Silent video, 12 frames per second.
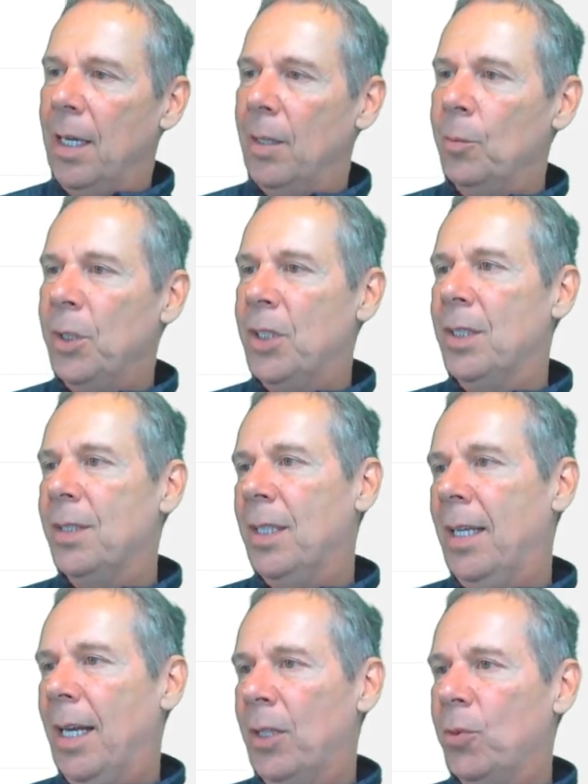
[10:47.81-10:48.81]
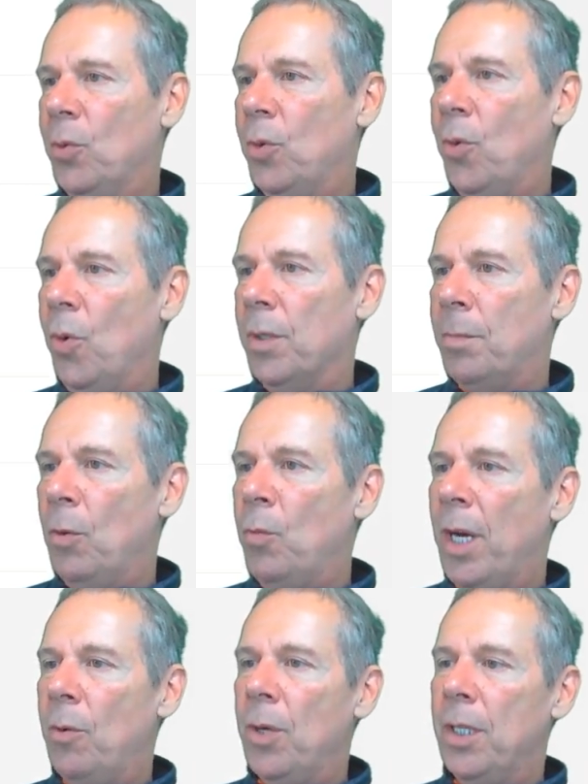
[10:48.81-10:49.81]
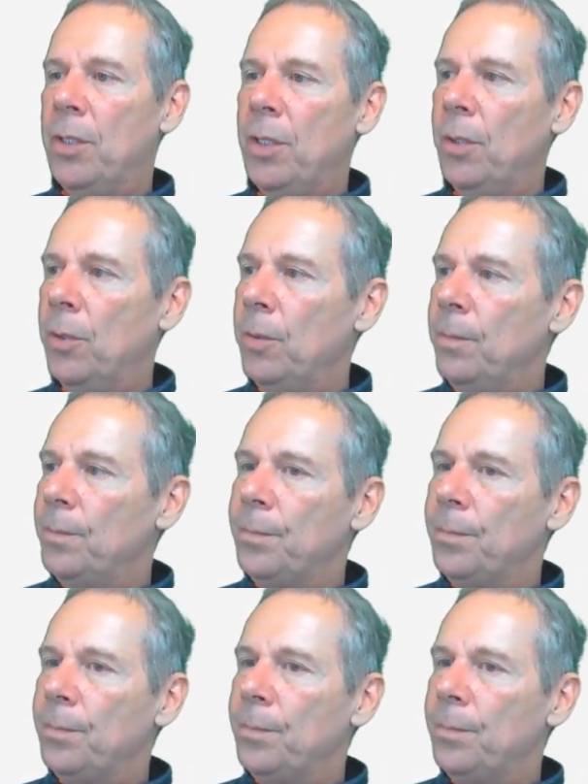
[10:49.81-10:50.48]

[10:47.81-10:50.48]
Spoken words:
which is the actual course. But what I want to do